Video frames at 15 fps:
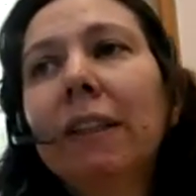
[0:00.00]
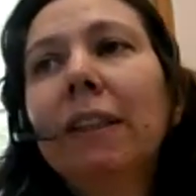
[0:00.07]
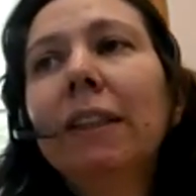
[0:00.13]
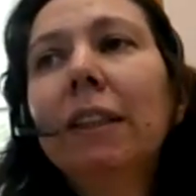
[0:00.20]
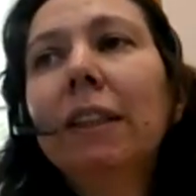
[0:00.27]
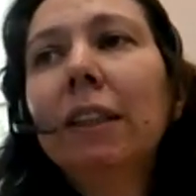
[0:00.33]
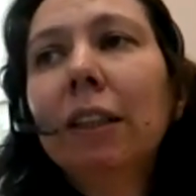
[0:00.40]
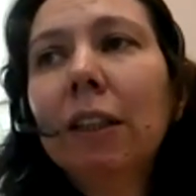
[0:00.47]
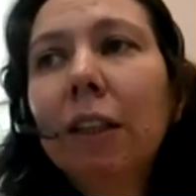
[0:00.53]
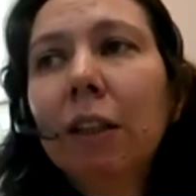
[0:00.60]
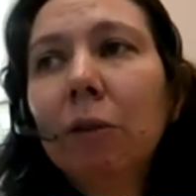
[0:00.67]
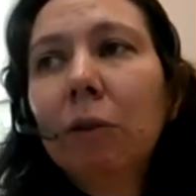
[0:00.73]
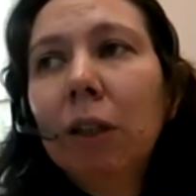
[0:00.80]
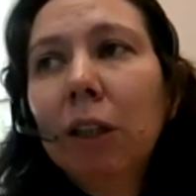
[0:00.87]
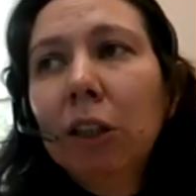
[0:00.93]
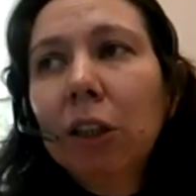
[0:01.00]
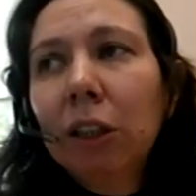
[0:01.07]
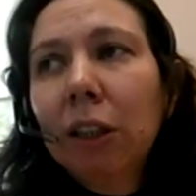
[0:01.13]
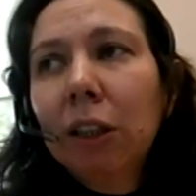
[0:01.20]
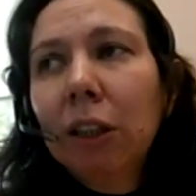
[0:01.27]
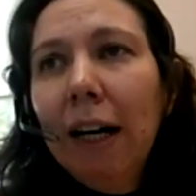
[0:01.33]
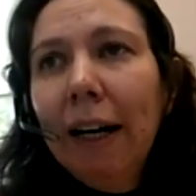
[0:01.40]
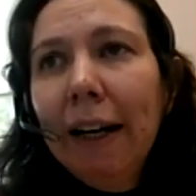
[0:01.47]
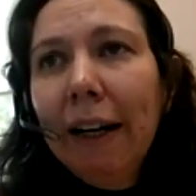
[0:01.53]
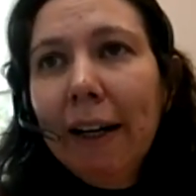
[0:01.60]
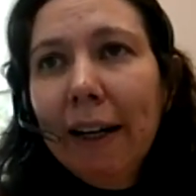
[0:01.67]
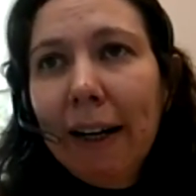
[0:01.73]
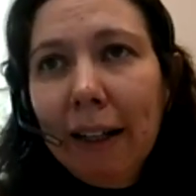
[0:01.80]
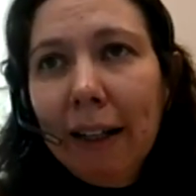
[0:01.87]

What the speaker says: This is the equation I